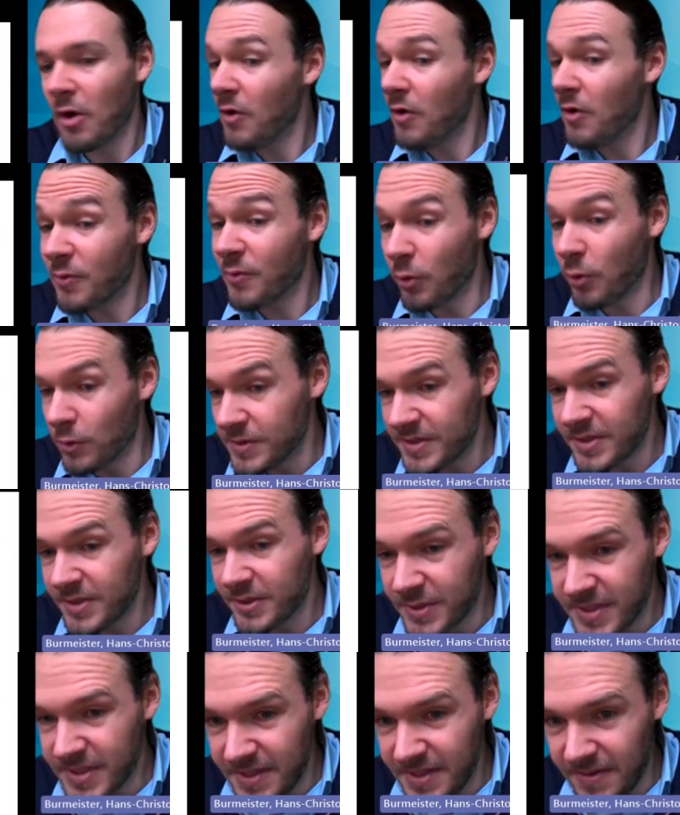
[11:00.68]
Of course,
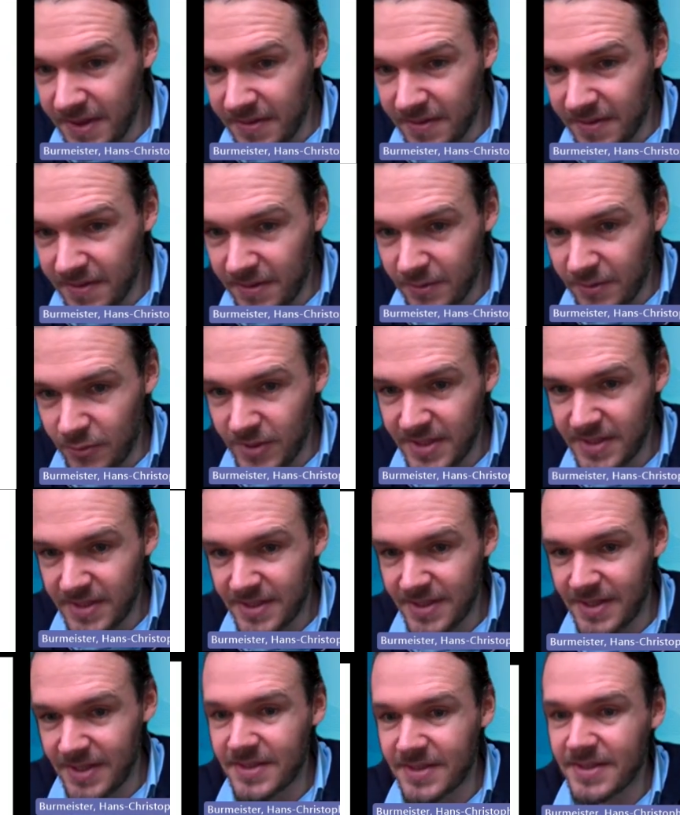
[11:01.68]
you see that the
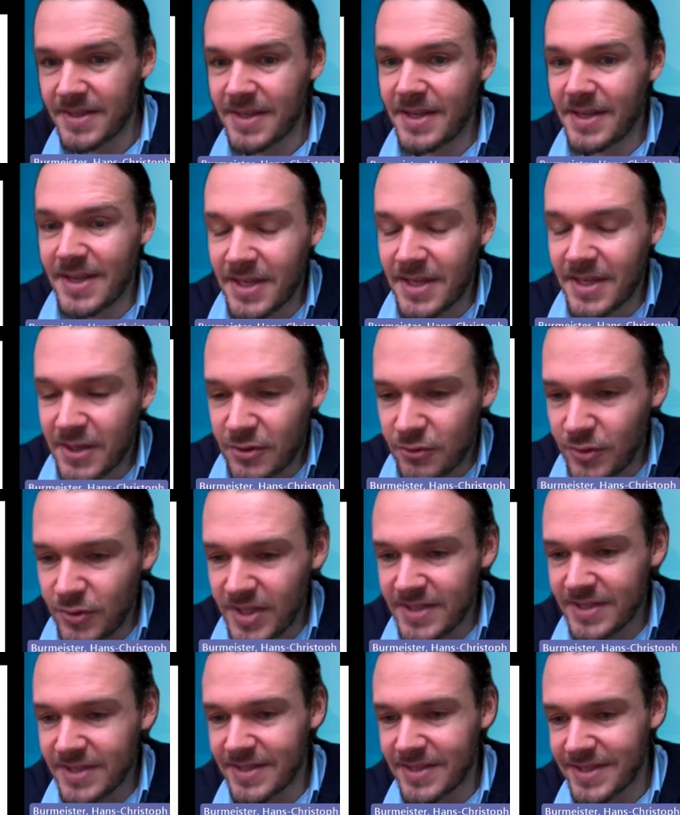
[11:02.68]
risk is
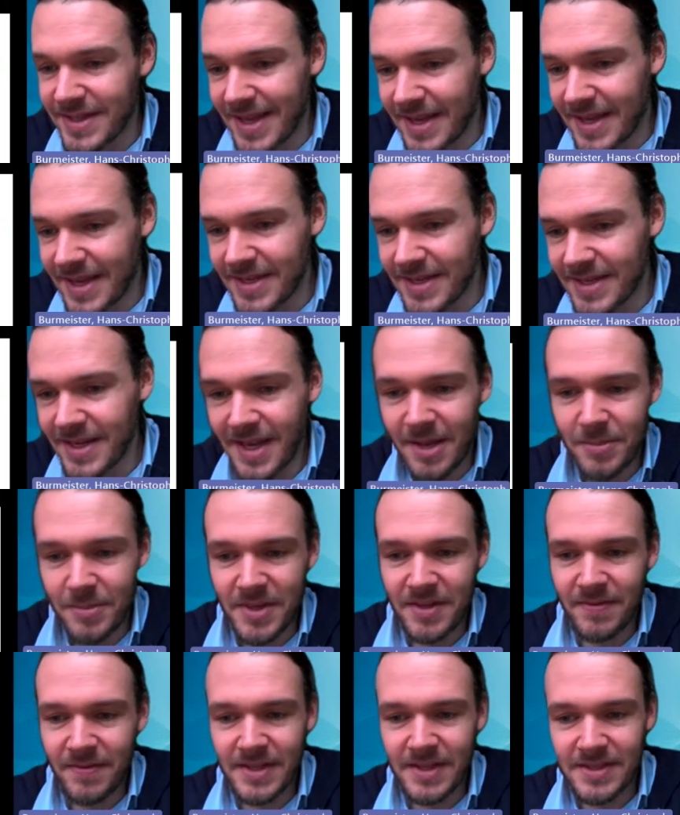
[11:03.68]
increasing slightly. I
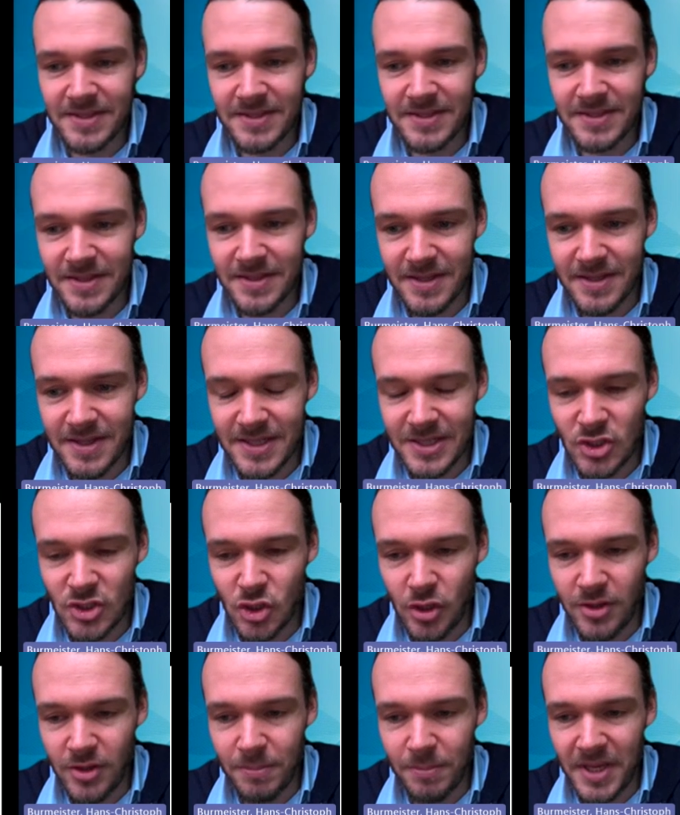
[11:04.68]
mean, that's
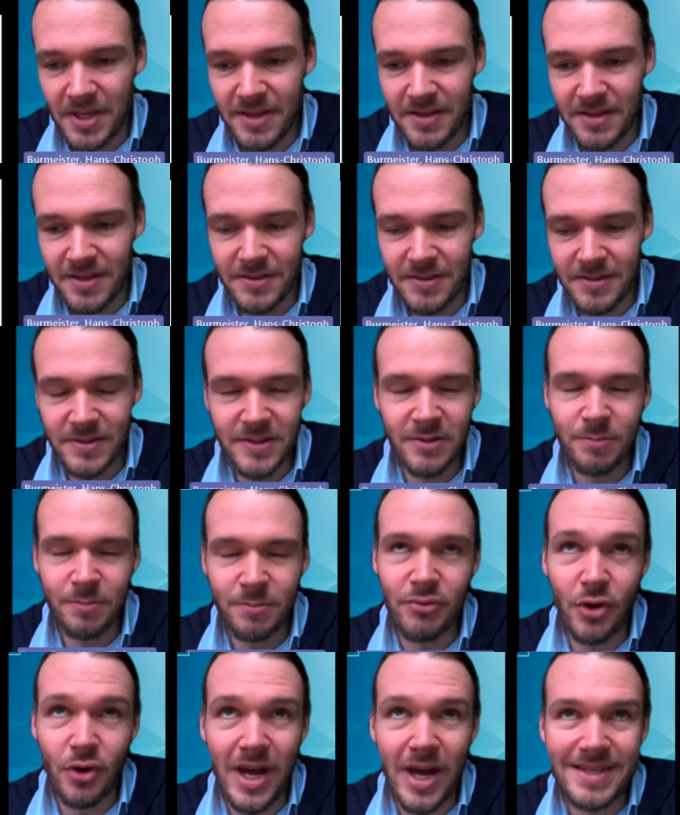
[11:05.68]
not a big
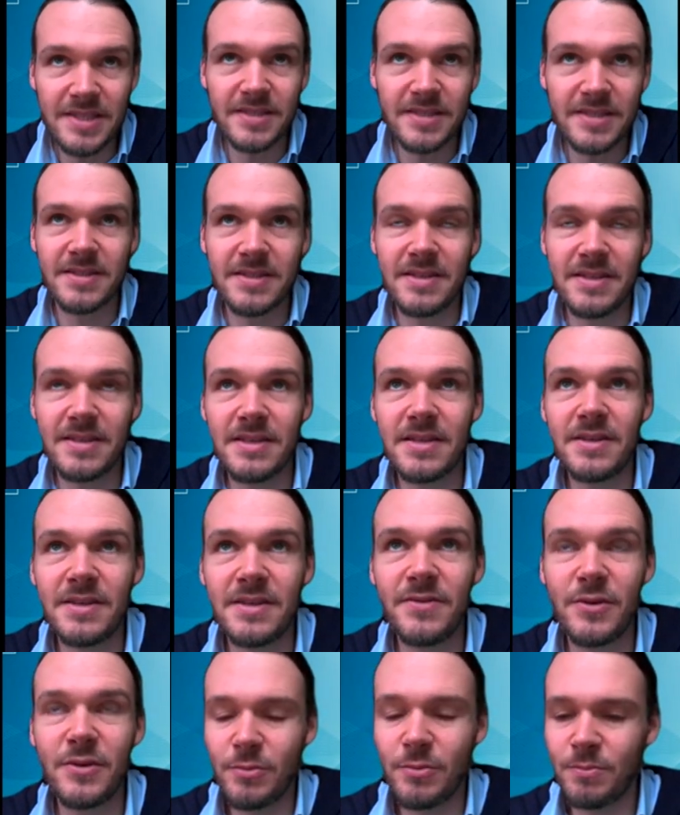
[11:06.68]
surprise
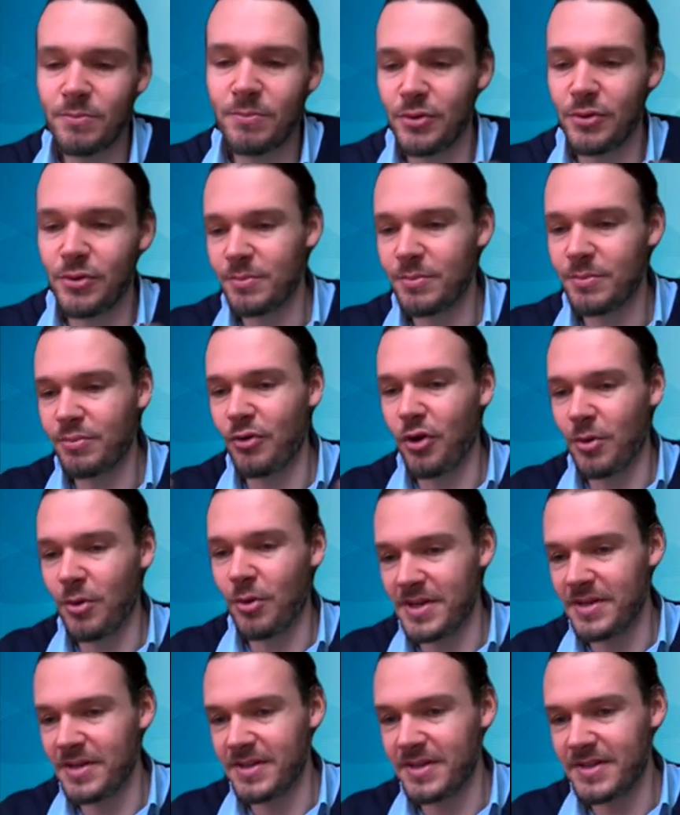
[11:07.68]
if you put a
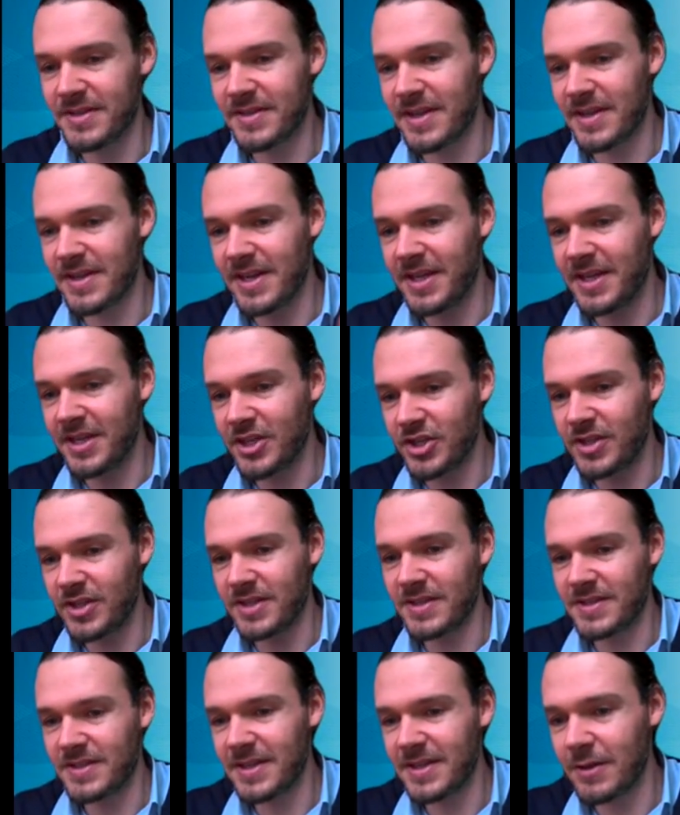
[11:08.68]
permanent installation
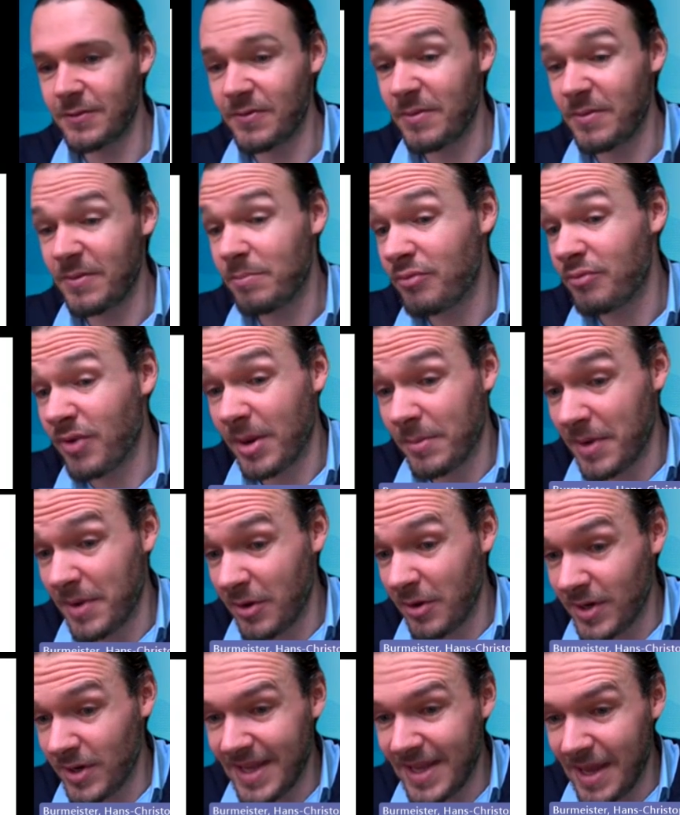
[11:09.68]
instead of a
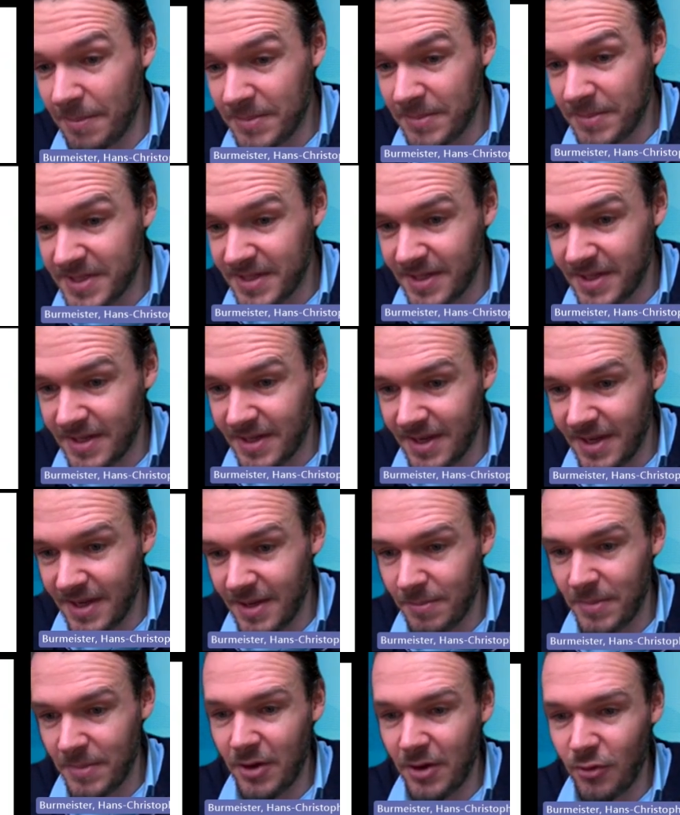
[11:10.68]
primarily empty
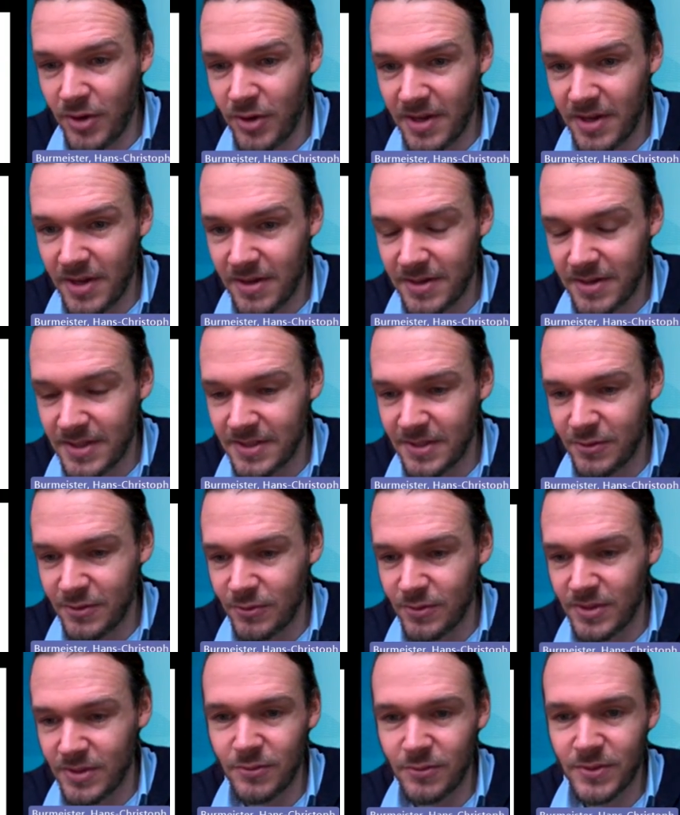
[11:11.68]
area
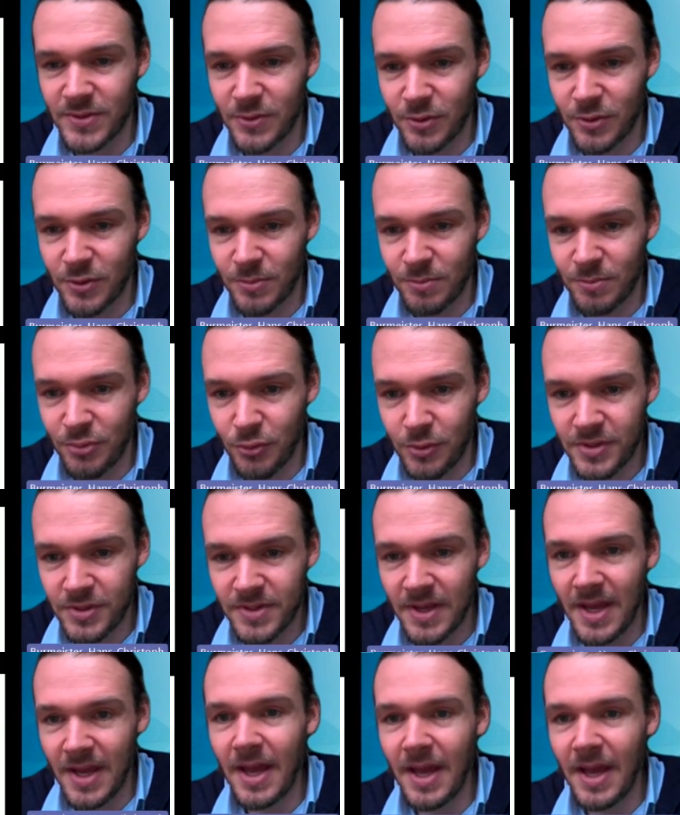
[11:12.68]
into a certain port.